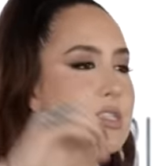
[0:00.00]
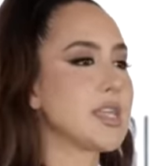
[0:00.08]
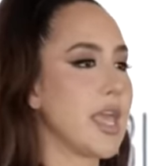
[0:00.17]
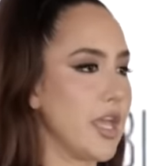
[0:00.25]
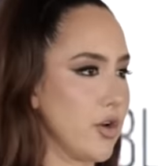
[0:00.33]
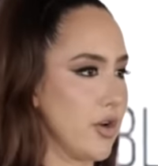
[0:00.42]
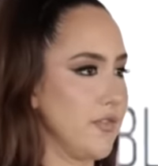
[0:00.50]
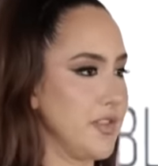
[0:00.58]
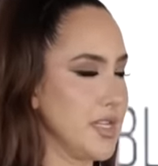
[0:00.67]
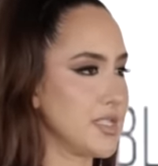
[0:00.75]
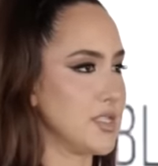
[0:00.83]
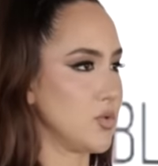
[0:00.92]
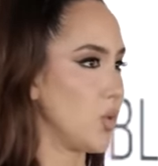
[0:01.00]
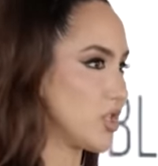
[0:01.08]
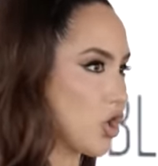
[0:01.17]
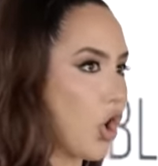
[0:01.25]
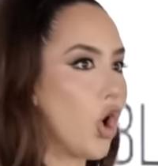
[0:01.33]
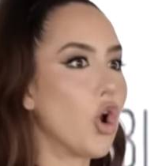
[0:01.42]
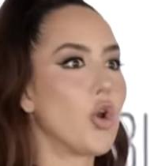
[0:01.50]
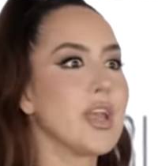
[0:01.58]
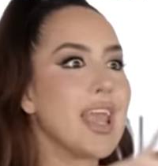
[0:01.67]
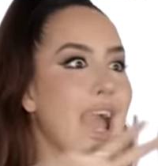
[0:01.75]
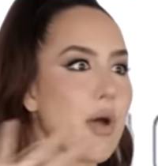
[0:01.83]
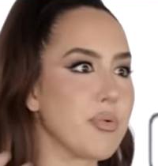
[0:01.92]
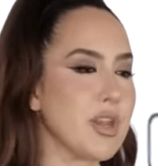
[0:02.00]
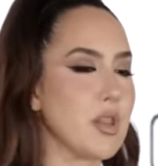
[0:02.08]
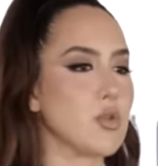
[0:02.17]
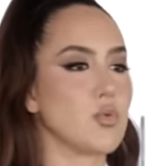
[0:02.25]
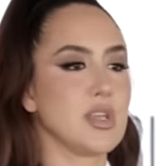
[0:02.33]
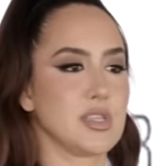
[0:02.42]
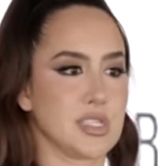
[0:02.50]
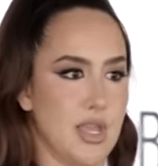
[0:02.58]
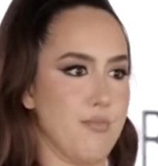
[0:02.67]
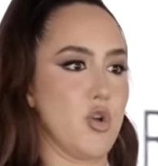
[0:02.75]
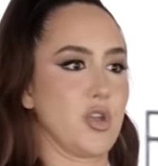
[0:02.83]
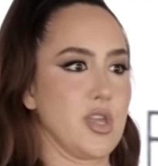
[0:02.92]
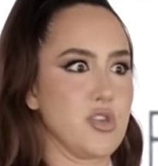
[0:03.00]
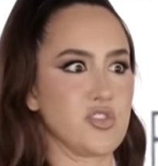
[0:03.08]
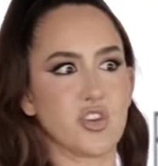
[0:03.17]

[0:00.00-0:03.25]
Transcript: indicator of this is what's already happening in the real estate market.